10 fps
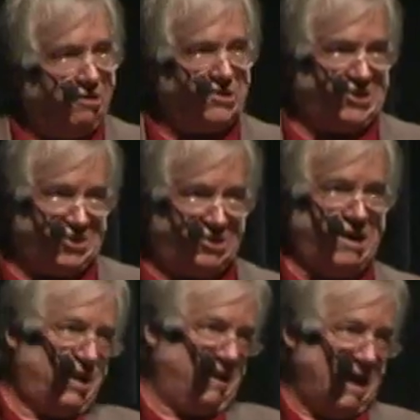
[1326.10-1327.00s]
is a
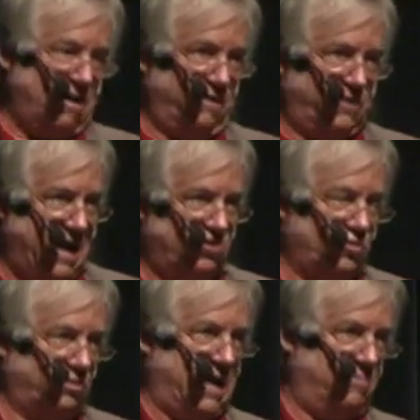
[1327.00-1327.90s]
study now of the
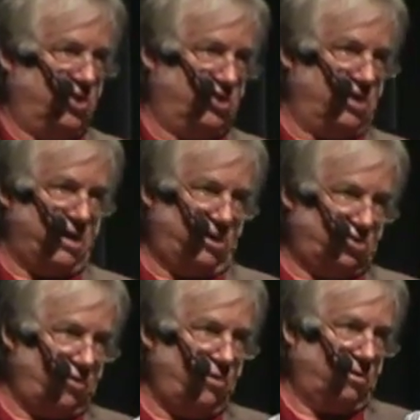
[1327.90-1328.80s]
actual damage done
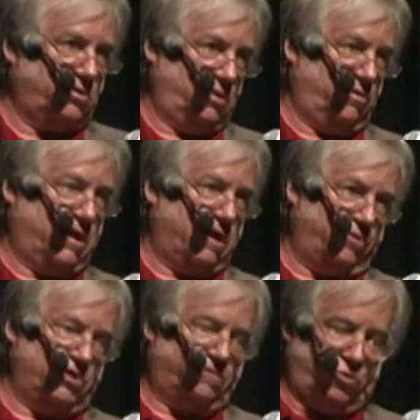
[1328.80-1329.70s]
internal to that
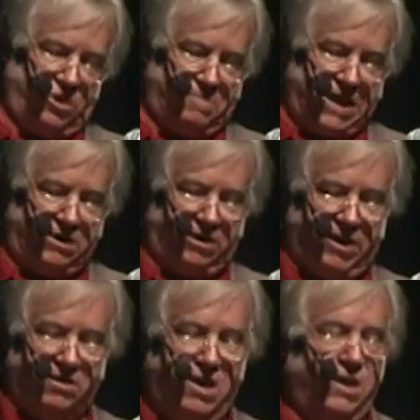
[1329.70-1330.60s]
first floor of the
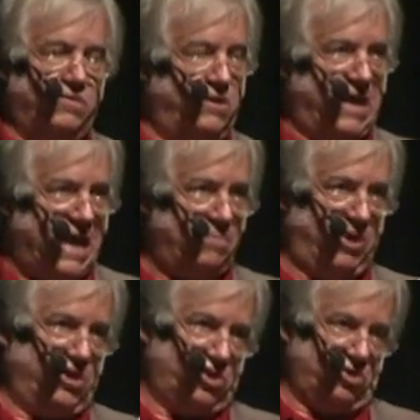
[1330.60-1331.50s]
Pentagon. The
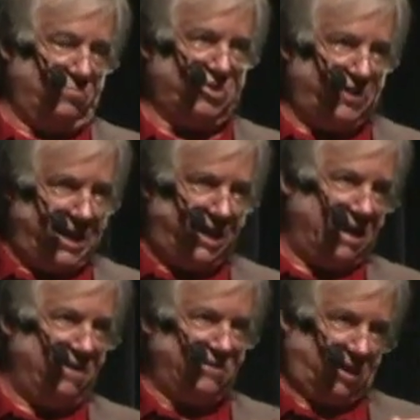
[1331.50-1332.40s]
damage, in terms of taking out the